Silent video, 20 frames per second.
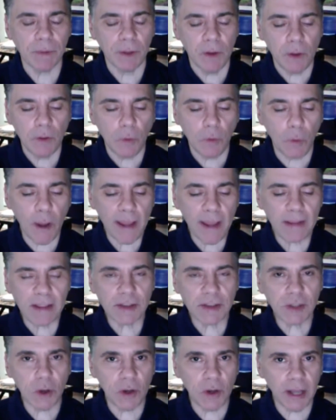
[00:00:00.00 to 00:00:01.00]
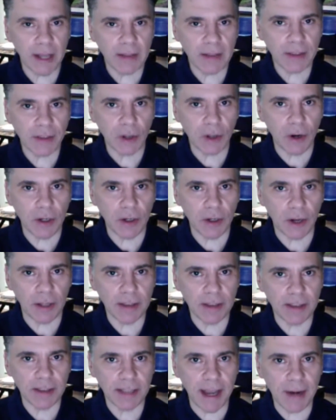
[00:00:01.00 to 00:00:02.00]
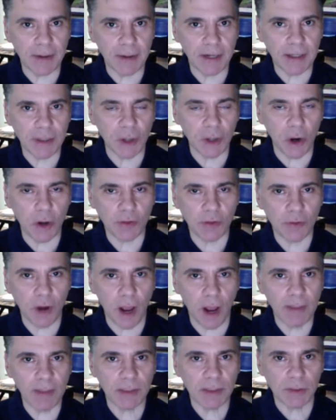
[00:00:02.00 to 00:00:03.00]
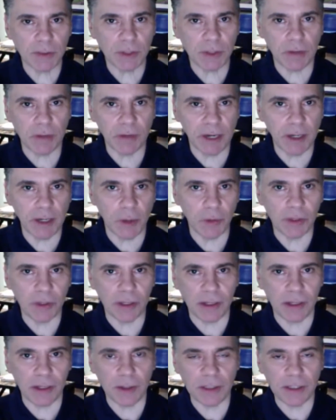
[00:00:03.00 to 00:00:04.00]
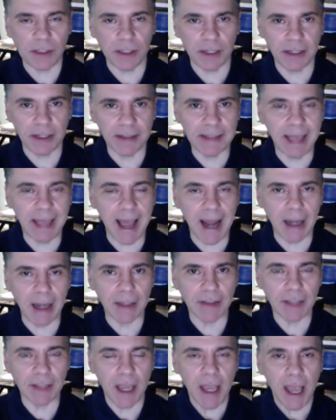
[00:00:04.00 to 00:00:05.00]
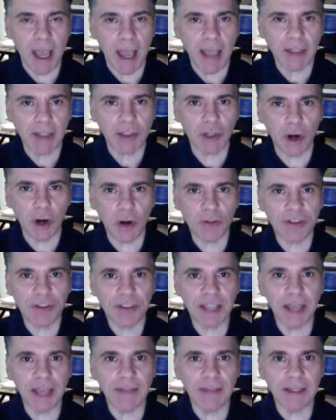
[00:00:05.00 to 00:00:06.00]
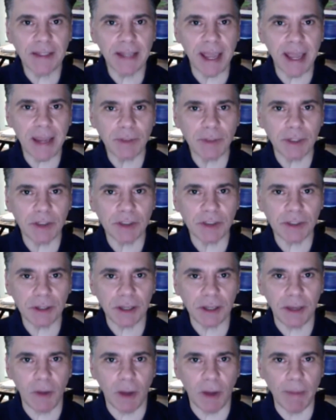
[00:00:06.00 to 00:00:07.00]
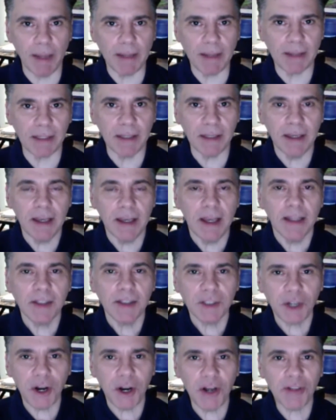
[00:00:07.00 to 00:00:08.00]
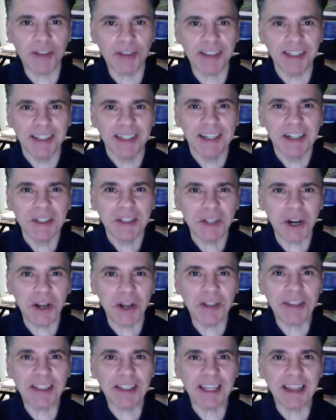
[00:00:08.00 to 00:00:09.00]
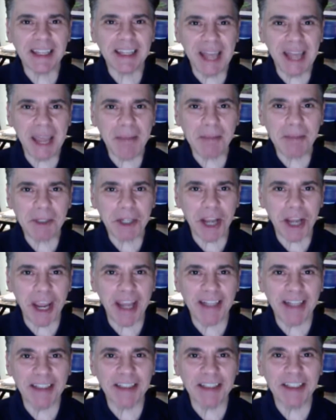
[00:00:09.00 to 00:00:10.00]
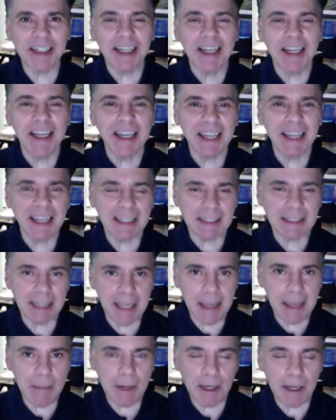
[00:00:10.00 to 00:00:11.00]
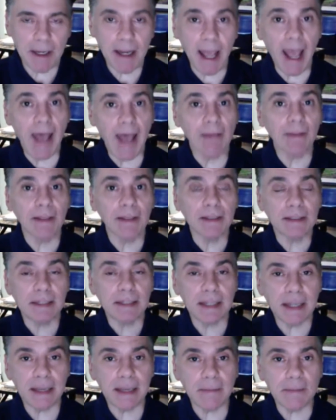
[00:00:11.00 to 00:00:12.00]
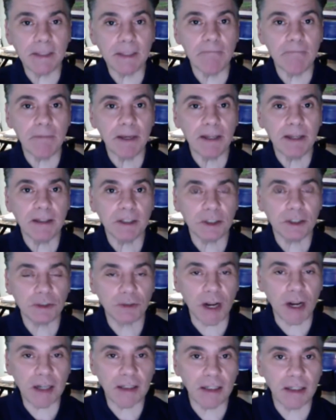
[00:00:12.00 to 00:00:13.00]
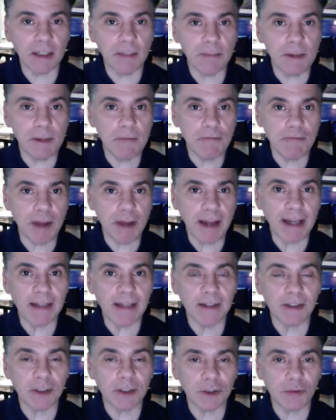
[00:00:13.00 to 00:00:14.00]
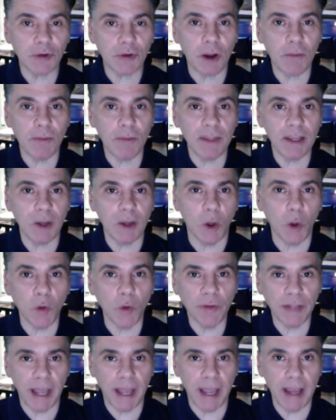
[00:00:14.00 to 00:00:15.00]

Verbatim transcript: The way this all got started on Saturday, Charles Robinson was on radio with Clarence Hill in Dallas, and Charles said the name come on, Macy. Charles, Charles said the name change is imminent and that teams have been instructed to be ready to scrub the old name